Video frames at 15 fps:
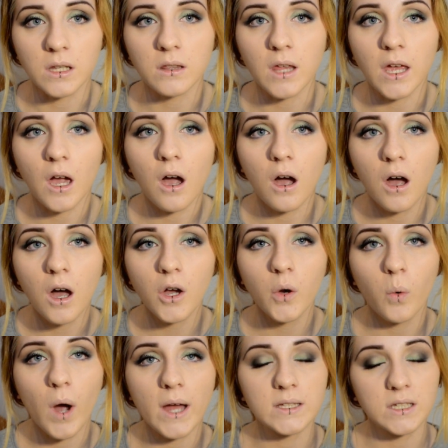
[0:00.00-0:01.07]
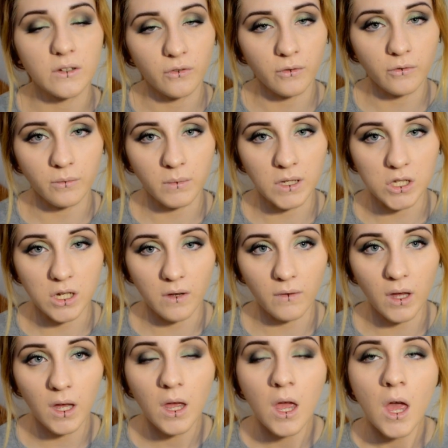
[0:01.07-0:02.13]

They are quite different from each other.